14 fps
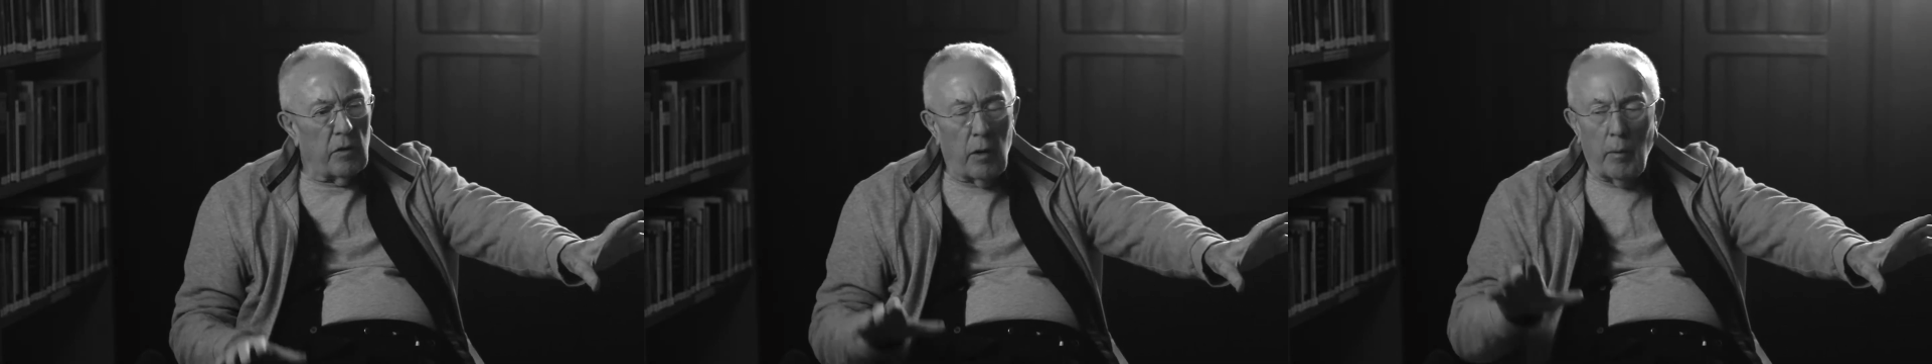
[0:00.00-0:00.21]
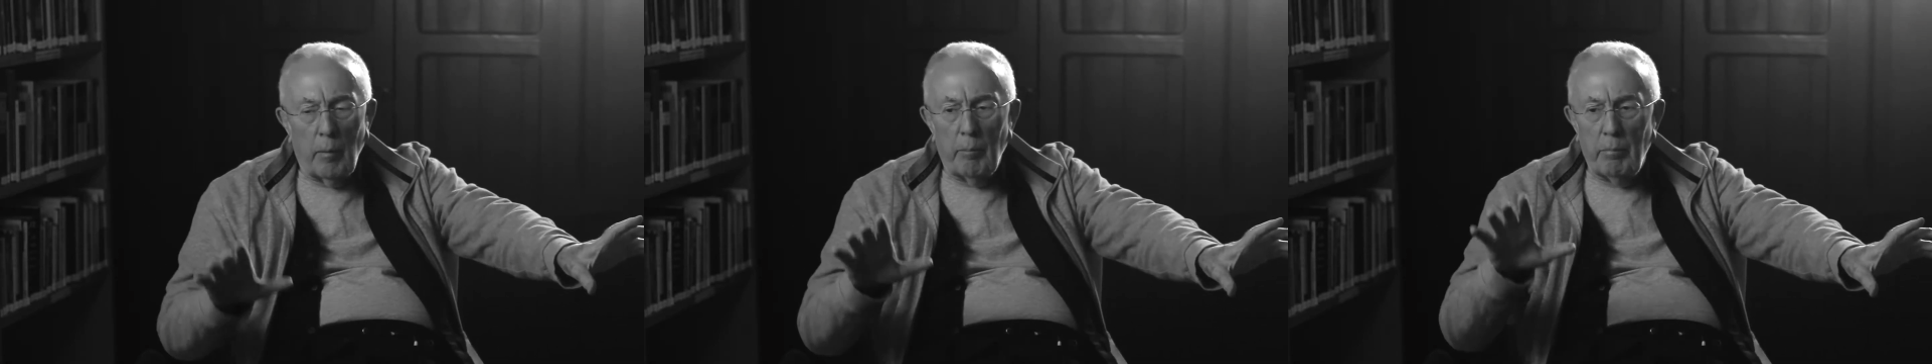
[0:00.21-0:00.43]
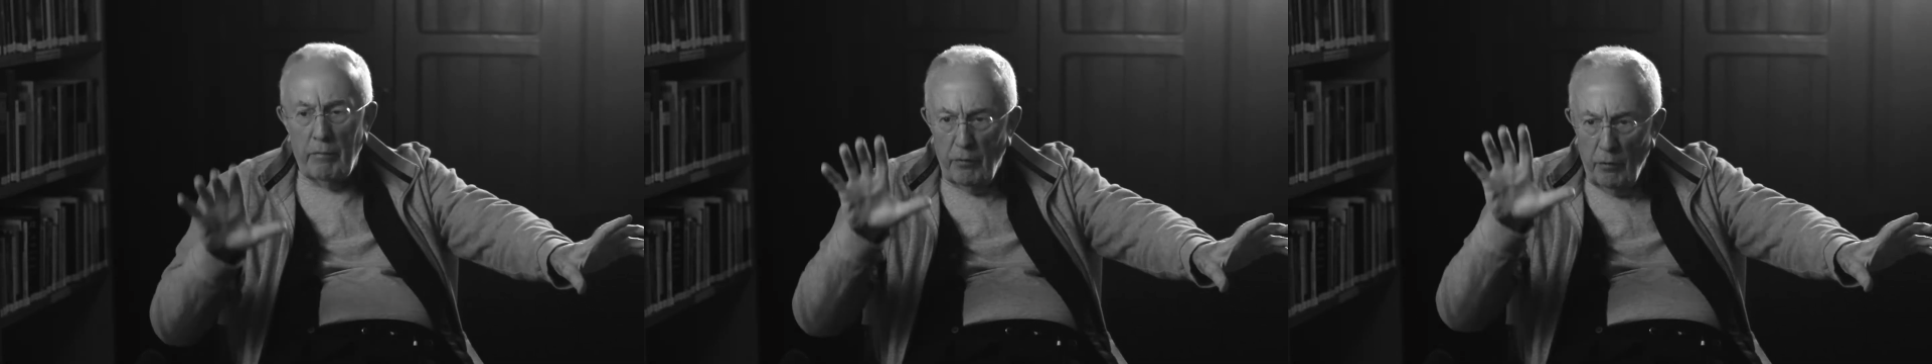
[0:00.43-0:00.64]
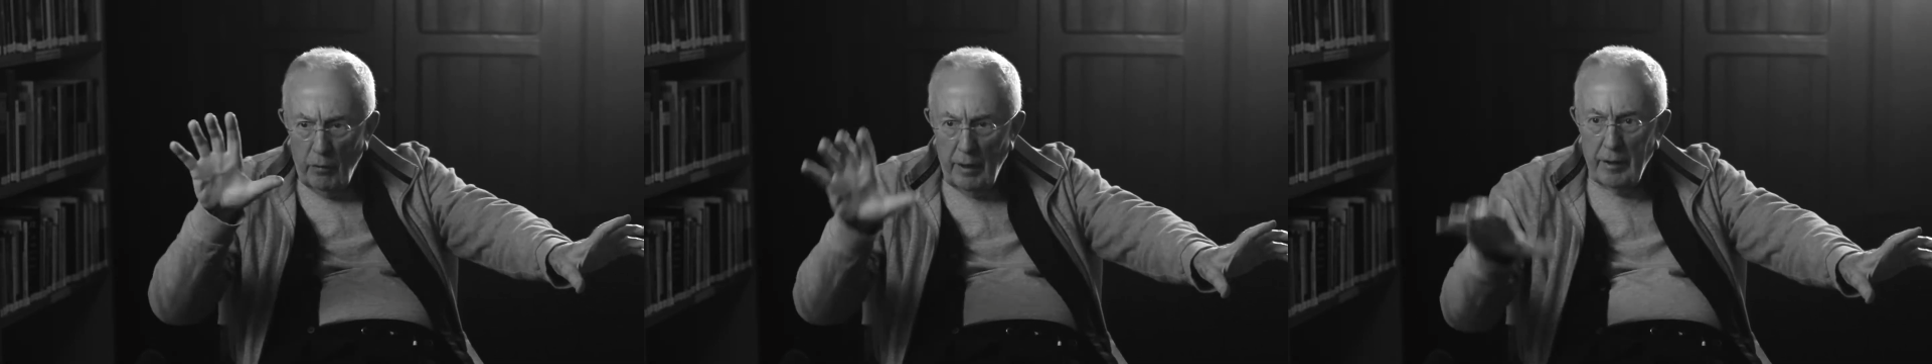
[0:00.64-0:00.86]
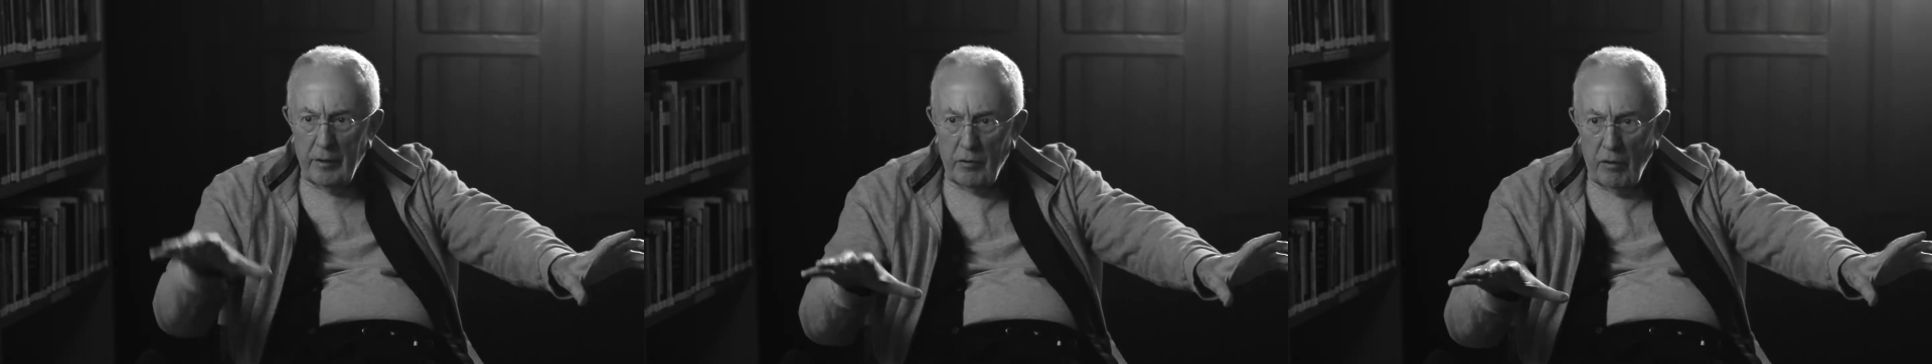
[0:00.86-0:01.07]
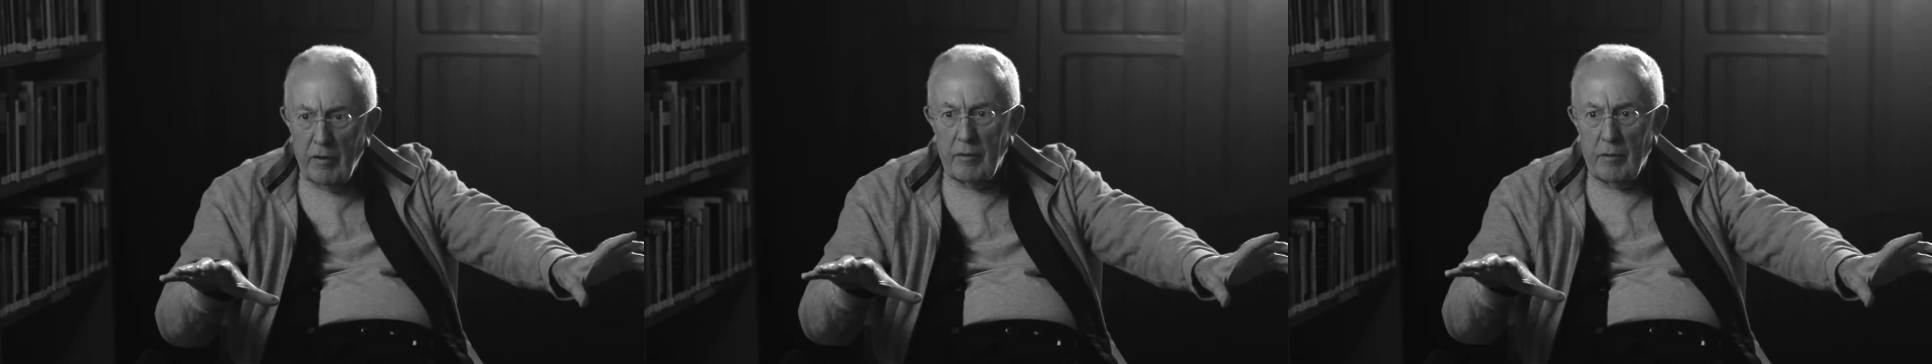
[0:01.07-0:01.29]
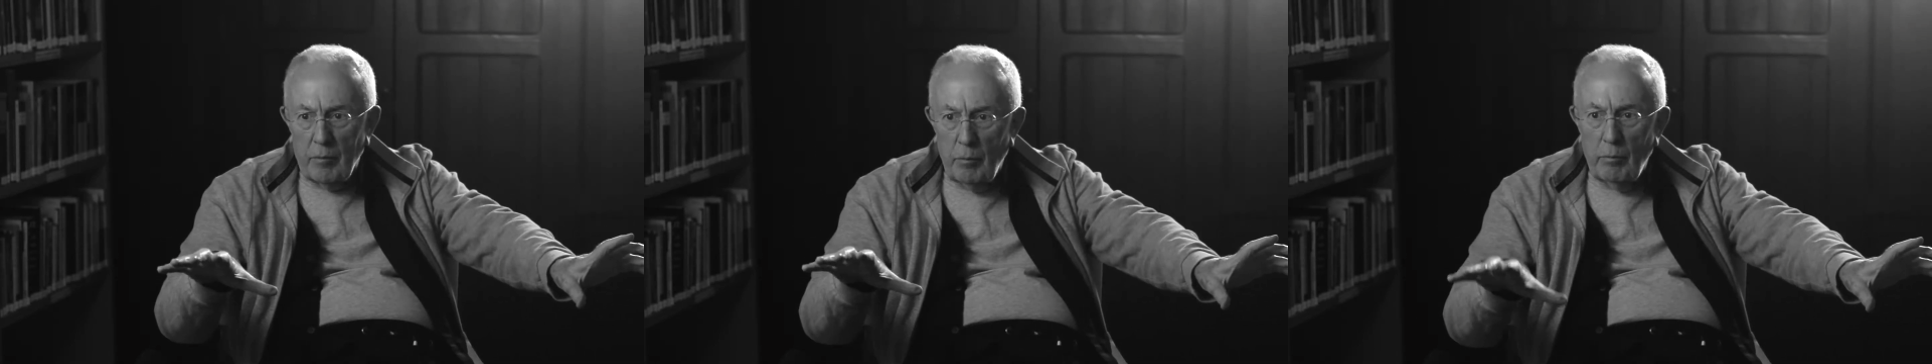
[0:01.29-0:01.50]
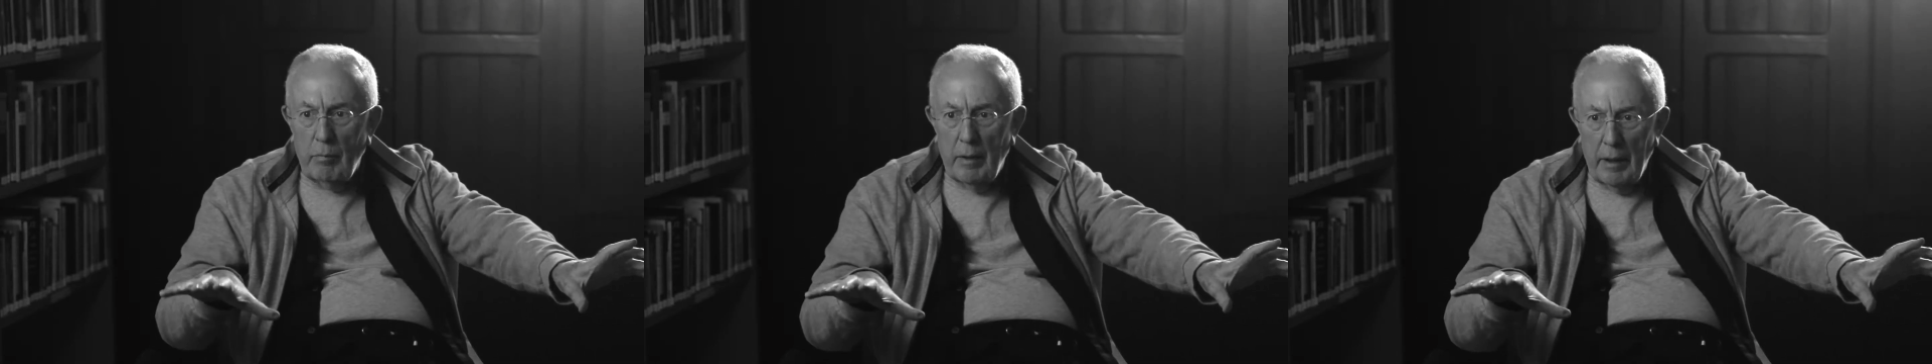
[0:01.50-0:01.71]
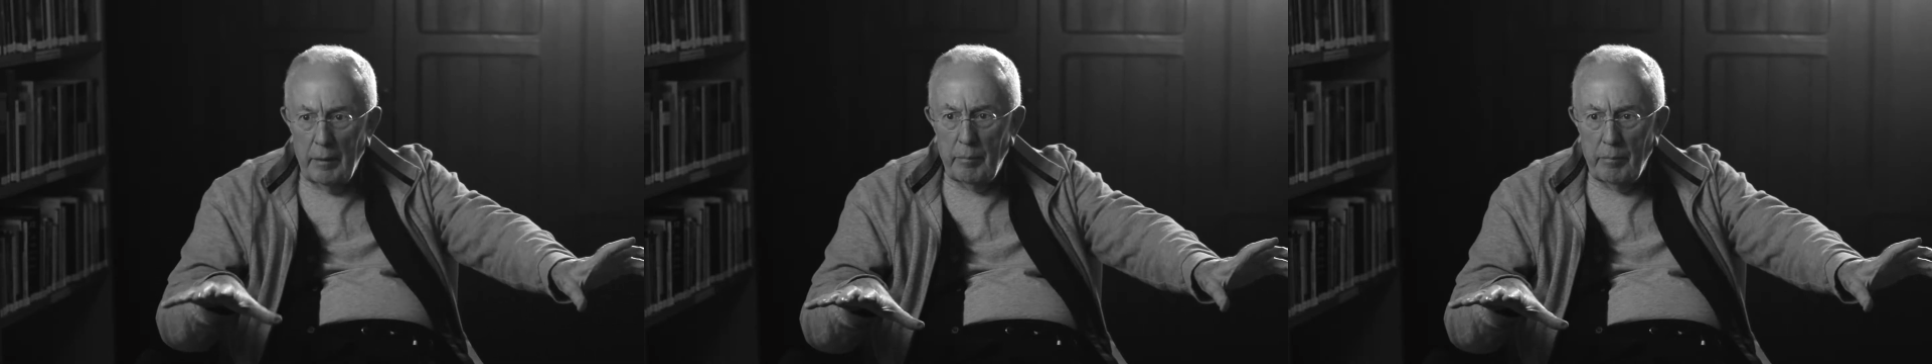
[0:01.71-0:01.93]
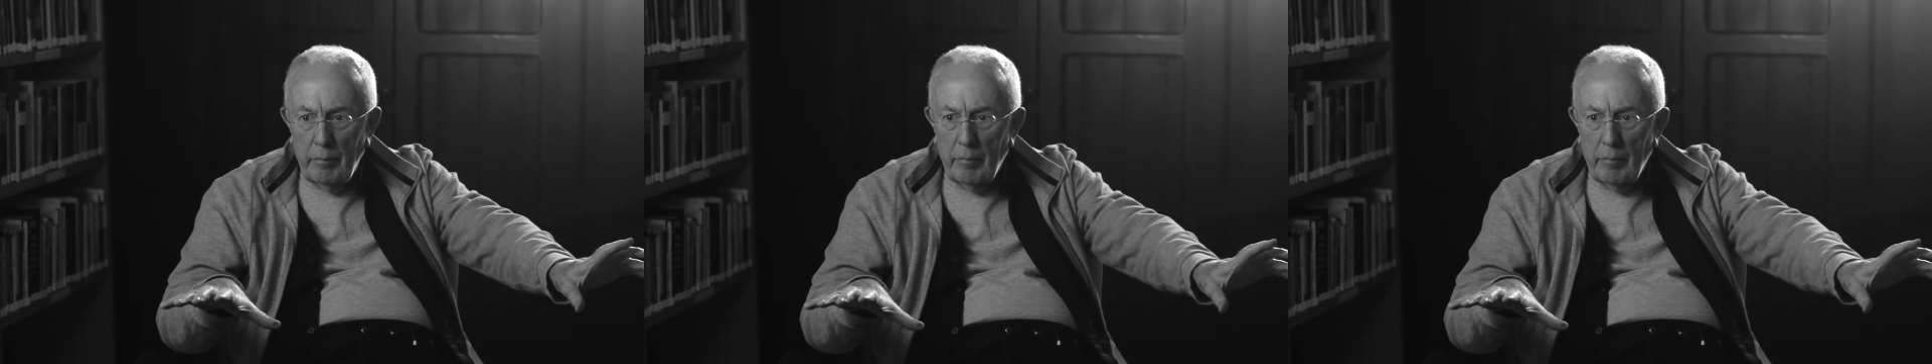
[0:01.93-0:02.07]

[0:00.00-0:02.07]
So before I addressed my